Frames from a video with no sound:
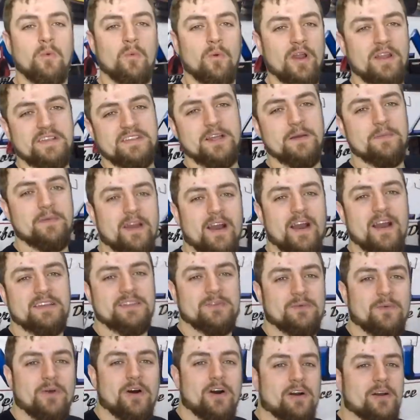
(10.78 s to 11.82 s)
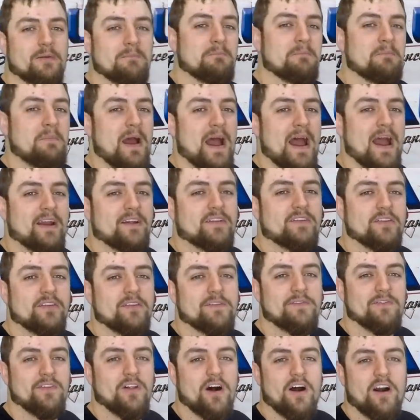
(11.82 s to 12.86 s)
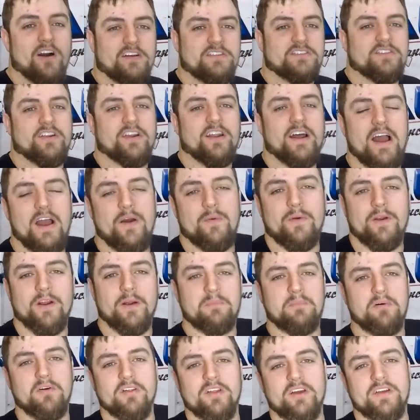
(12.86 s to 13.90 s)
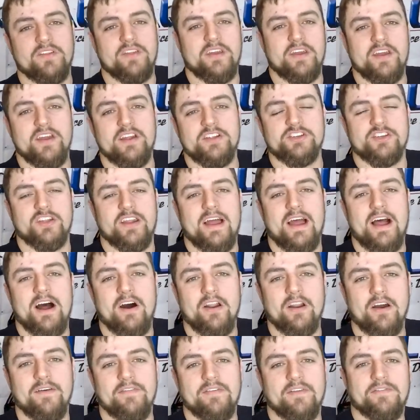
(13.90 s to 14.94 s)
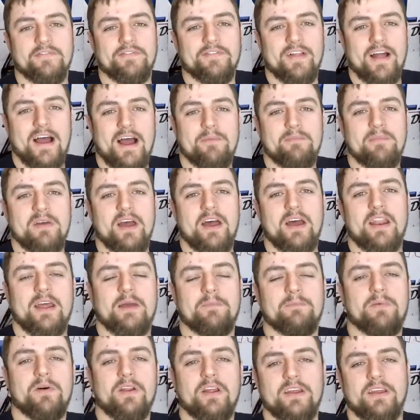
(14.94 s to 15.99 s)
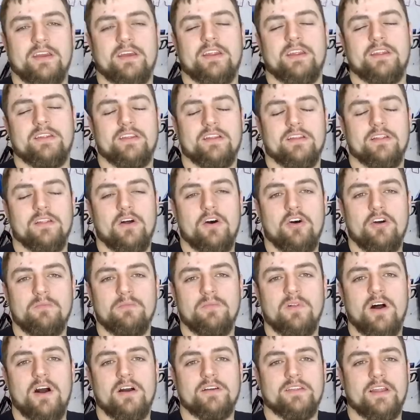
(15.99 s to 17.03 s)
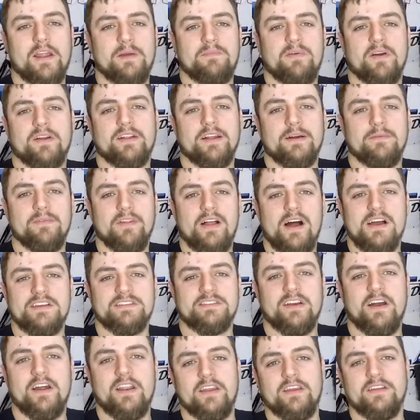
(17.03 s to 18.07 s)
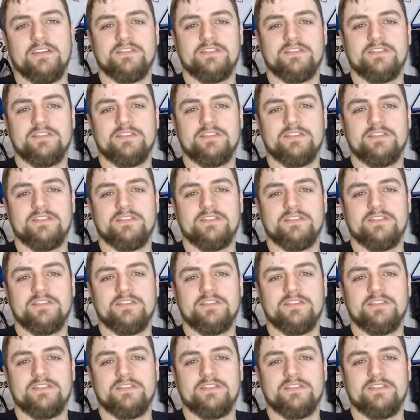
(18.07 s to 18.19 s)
What is up, guys, and welcome back to the vlog. So tonight we are pulling the engine out of the flatbed and getting the long block that I picked up last night